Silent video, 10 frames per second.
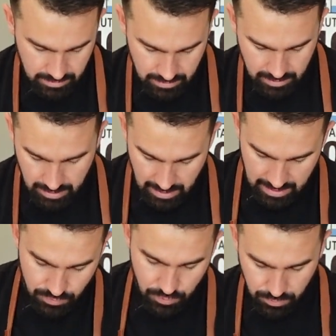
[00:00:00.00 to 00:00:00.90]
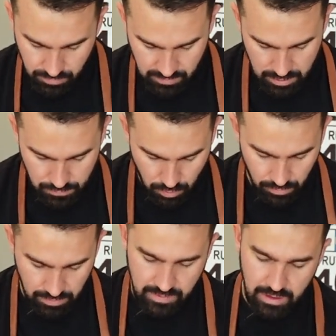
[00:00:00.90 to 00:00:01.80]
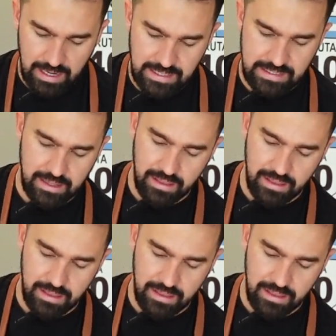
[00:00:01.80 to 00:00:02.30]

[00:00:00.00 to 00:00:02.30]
And as you can see, you've got this nice